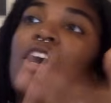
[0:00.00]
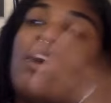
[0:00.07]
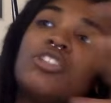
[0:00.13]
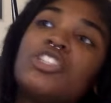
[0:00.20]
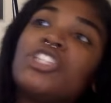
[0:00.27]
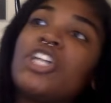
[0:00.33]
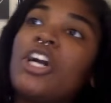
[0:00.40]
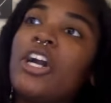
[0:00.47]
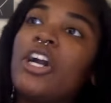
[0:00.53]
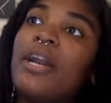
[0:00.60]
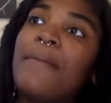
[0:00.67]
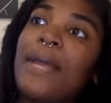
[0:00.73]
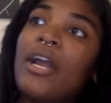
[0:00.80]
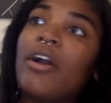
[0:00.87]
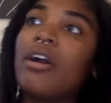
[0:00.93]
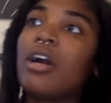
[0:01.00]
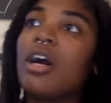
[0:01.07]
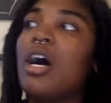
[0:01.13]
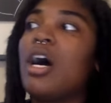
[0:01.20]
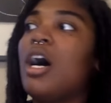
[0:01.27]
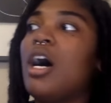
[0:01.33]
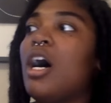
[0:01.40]
culture in America,
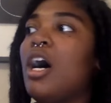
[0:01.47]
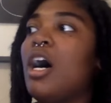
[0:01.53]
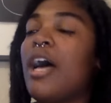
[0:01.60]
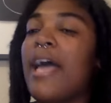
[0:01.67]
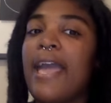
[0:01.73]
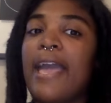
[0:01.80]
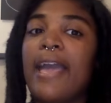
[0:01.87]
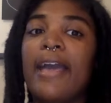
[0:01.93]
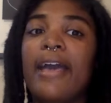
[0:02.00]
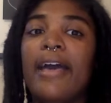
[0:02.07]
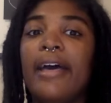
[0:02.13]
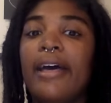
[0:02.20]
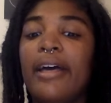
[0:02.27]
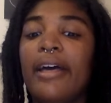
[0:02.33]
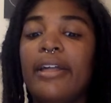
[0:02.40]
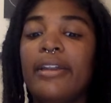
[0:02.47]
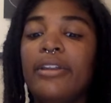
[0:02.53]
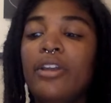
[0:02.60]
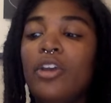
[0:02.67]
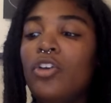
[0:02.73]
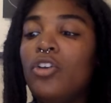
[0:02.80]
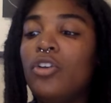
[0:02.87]
and
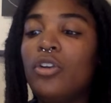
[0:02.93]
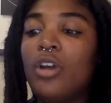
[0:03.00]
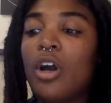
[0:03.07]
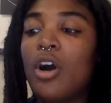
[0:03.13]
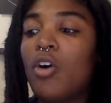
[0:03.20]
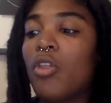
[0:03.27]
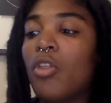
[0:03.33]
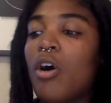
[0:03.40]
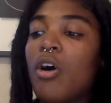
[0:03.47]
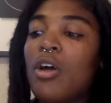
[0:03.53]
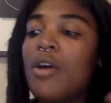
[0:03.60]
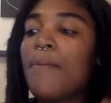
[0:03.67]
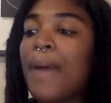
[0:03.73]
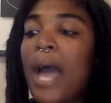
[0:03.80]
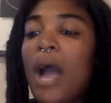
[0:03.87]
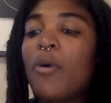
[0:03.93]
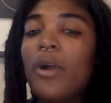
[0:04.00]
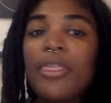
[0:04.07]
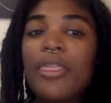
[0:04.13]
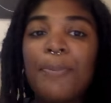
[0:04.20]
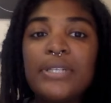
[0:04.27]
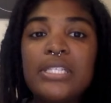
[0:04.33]
you know the power
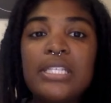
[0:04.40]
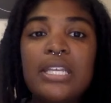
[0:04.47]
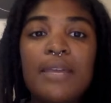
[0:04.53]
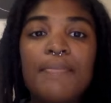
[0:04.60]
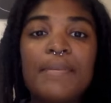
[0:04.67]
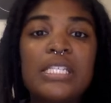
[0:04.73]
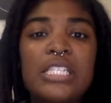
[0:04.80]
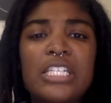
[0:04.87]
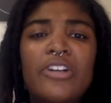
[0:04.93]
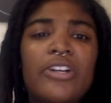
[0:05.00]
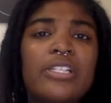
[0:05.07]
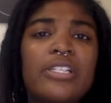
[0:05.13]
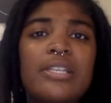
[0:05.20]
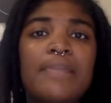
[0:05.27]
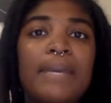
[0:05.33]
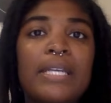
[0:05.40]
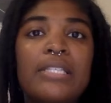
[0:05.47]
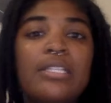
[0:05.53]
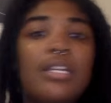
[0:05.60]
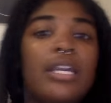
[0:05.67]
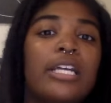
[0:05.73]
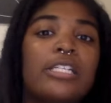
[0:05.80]
of the pussy mysteriously makes
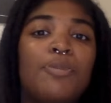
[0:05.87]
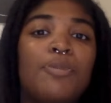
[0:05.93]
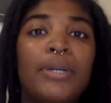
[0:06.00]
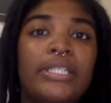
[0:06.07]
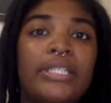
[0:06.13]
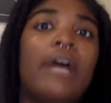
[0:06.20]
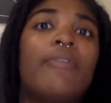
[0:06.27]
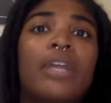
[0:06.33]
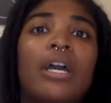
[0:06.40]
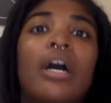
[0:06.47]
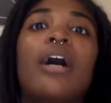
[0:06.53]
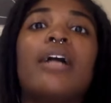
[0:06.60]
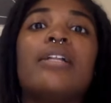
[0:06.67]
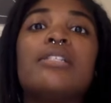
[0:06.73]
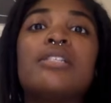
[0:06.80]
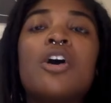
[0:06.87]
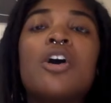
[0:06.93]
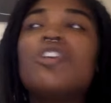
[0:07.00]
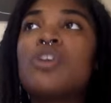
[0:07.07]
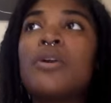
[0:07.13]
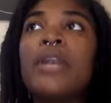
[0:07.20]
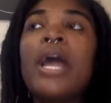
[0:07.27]
the niggas put down the guns.
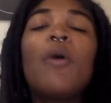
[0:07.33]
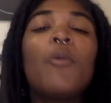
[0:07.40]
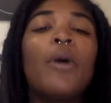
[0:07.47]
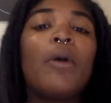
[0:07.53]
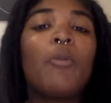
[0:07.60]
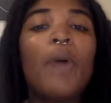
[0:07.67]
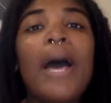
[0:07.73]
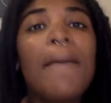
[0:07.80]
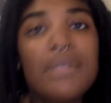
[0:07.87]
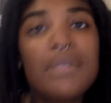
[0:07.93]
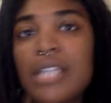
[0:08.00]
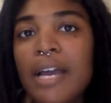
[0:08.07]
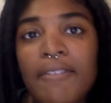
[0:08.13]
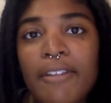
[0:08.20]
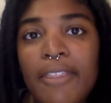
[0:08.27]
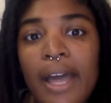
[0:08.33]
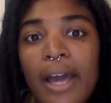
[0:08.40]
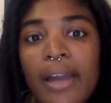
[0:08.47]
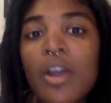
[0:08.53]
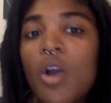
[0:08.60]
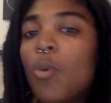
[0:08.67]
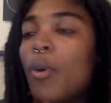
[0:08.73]
So now what? What happens after
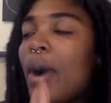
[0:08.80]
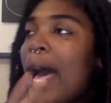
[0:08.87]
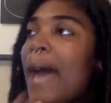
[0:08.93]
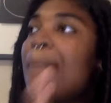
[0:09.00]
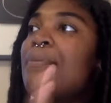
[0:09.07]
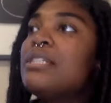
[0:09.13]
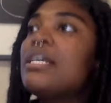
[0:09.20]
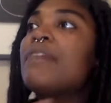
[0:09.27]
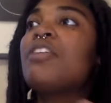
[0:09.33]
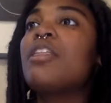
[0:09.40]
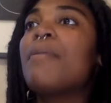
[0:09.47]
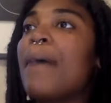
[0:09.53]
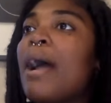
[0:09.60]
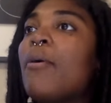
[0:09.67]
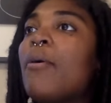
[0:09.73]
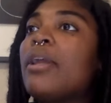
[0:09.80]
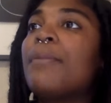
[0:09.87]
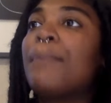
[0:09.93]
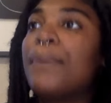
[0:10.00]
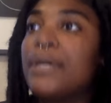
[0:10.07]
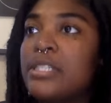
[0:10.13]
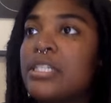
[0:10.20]
that? What happens after the power of the
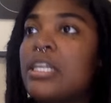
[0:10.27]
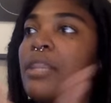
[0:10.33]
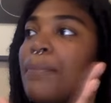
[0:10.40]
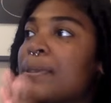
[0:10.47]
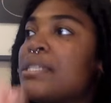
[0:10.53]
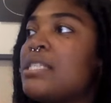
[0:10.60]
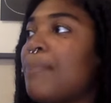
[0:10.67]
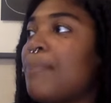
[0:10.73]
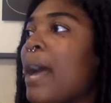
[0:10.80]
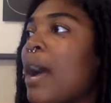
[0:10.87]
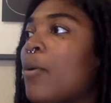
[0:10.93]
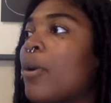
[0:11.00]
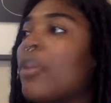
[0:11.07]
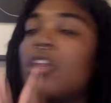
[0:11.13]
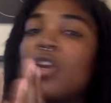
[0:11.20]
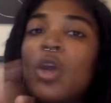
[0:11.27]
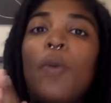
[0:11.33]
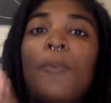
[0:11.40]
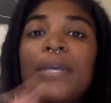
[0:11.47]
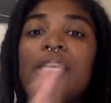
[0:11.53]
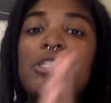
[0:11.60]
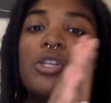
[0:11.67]
pussy, the pussy power, the no
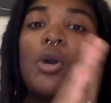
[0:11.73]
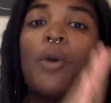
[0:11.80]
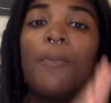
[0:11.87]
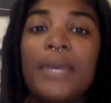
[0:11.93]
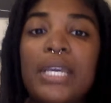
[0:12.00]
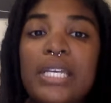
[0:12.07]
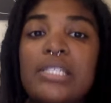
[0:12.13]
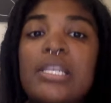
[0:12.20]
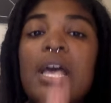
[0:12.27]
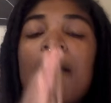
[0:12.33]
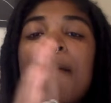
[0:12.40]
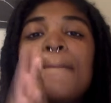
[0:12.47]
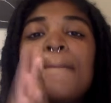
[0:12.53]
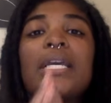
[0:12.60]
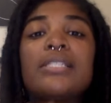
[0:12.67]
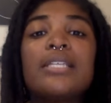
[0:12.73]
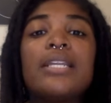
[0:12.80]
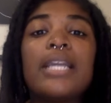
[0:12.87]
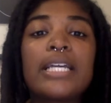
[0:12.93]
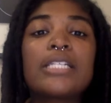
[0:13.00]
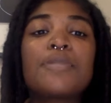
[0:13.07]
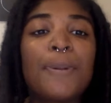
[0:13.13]
peace, no peace makes the
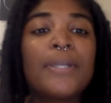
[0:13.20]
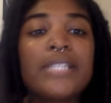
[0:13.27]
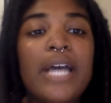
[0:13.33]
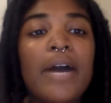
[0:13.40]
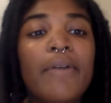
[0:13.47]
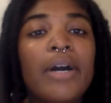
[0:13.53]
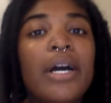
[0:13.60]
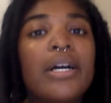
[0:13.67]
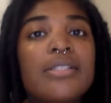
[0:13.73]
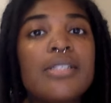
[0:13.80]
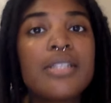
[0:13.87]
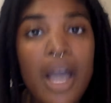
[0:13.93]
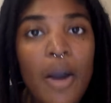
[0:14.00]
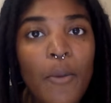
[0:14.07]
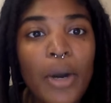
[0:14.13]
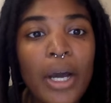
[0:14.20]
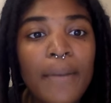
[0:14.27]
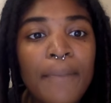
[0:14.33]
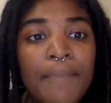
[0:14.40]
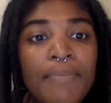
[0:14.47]
niggas put down guns? Now what?